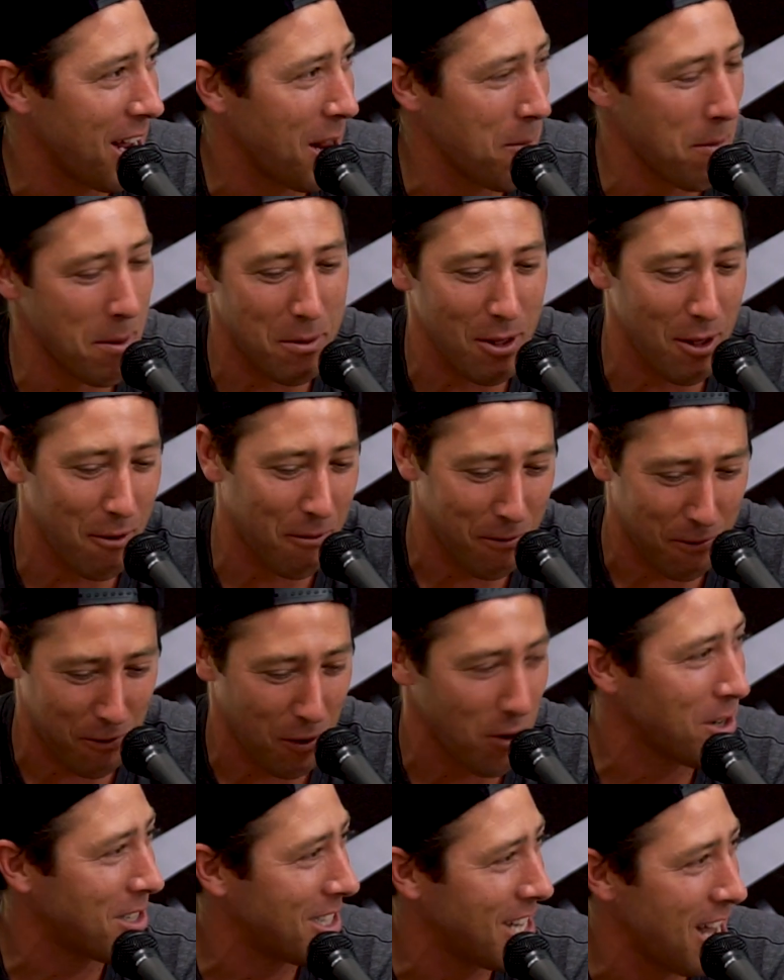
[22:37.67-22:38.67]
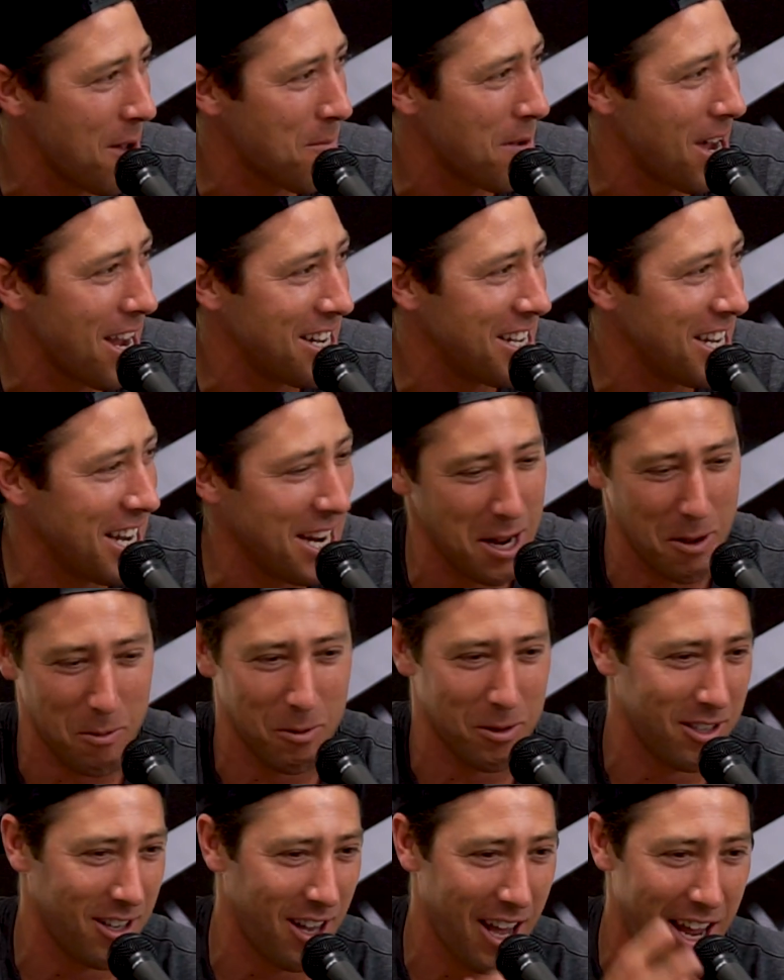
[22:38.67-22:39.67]
I remember the first time I did it
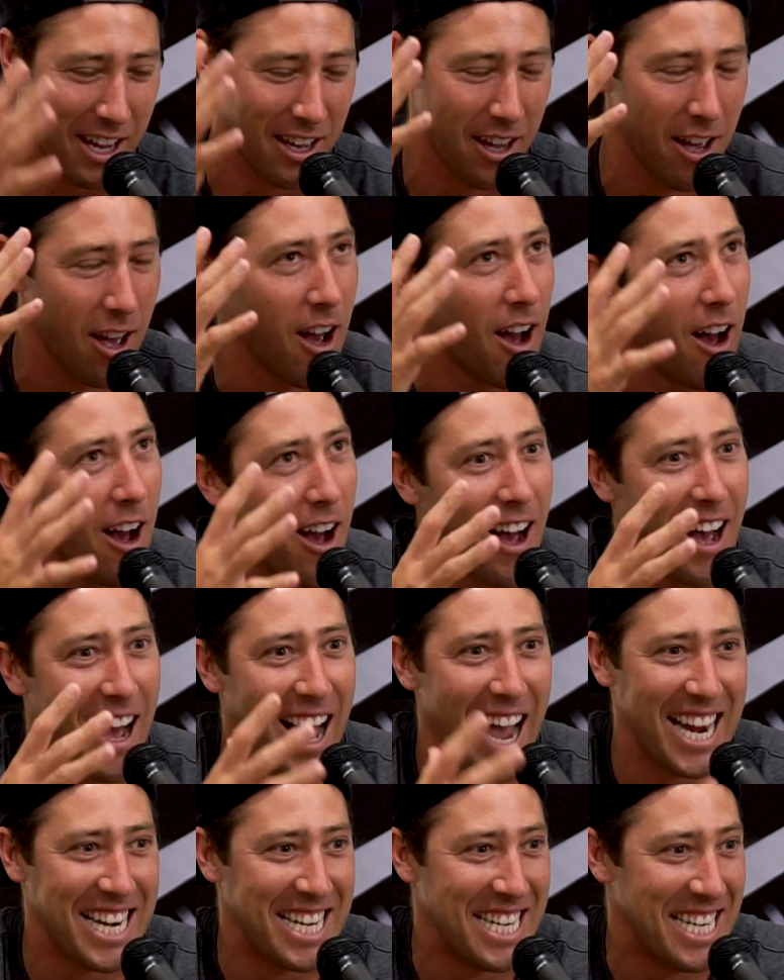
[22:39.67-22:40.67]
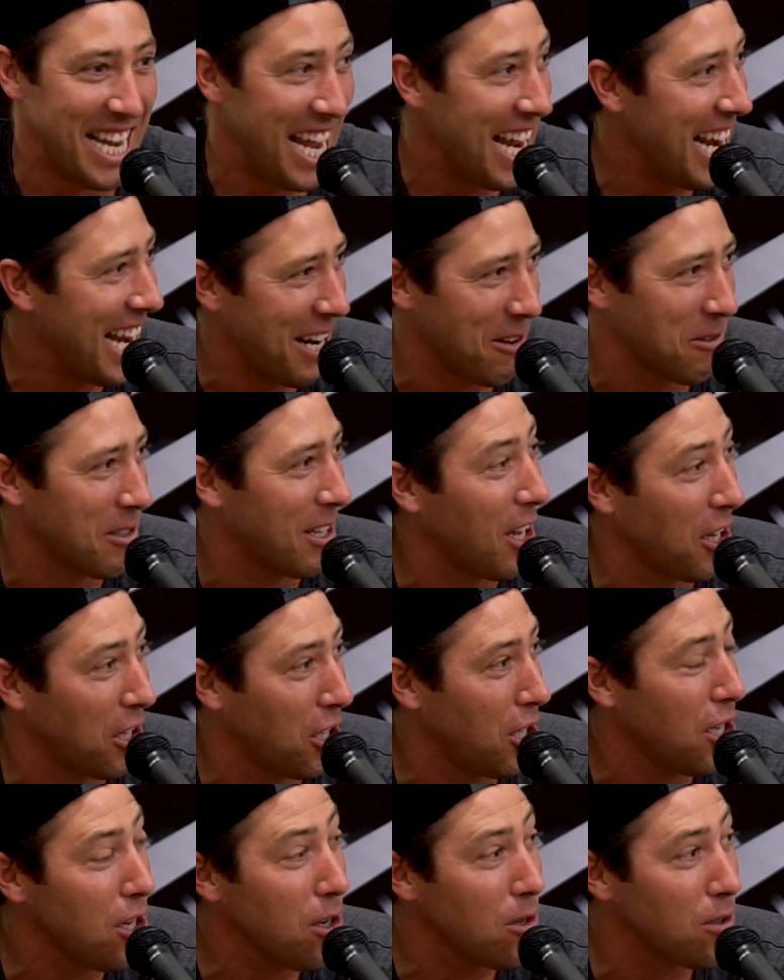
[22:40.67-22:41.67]
was like, I did it. It was like a
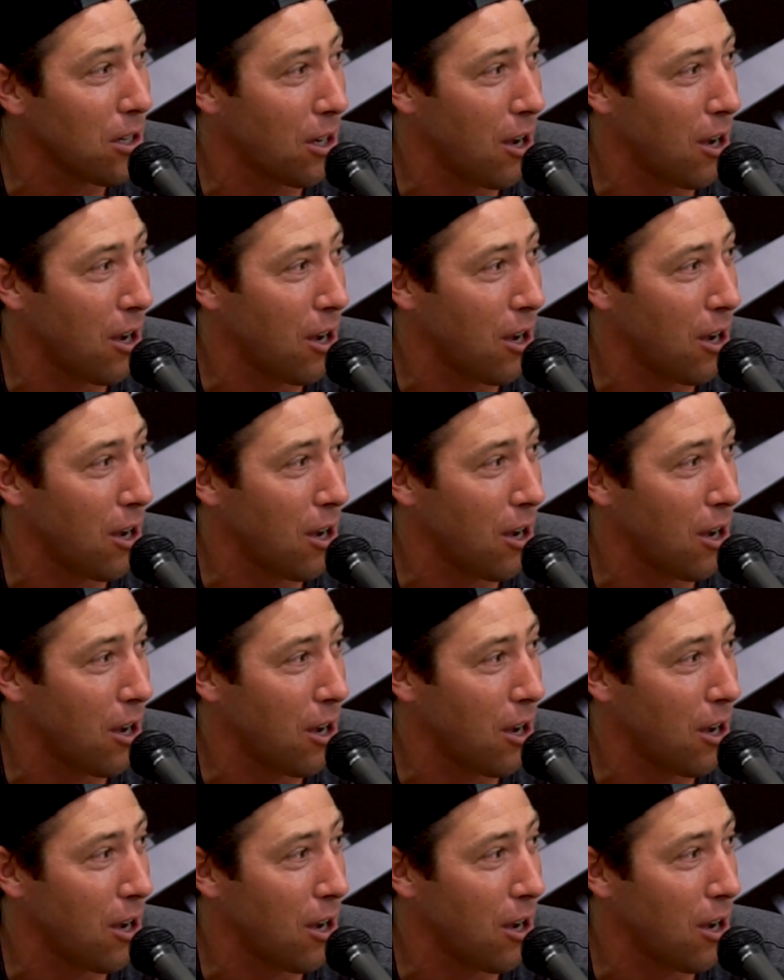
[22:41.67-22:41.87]
huge